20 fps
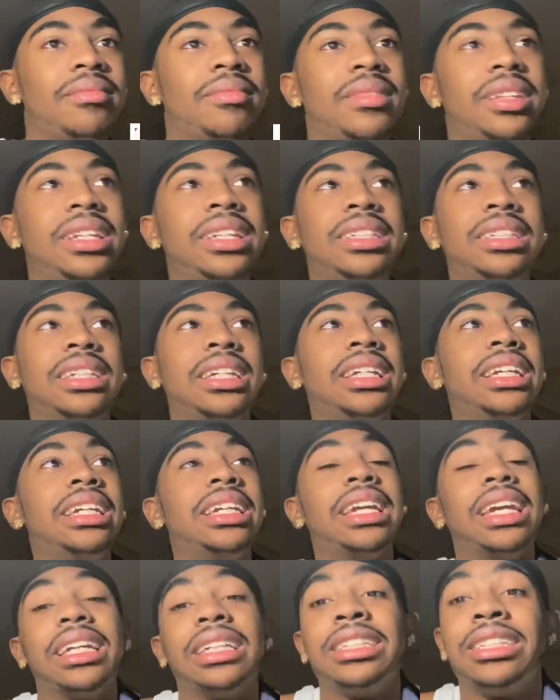He said he
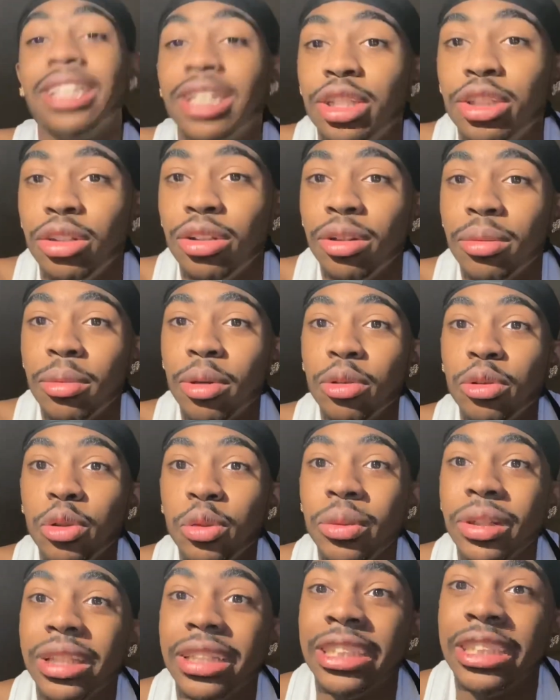can't touch you no more through
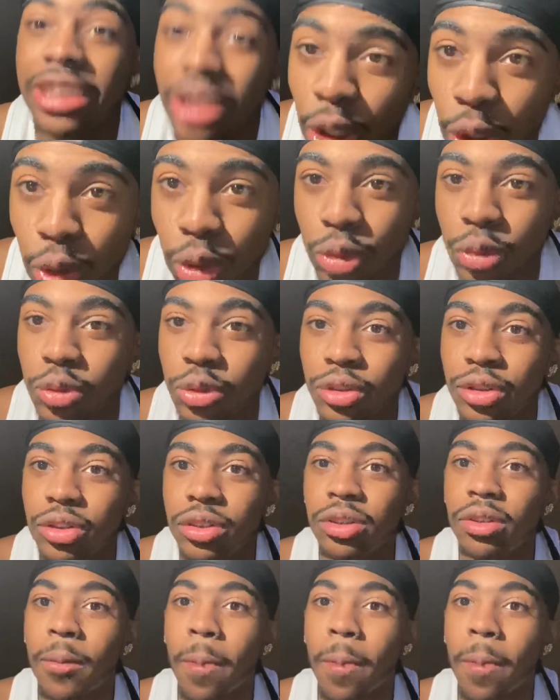his songs.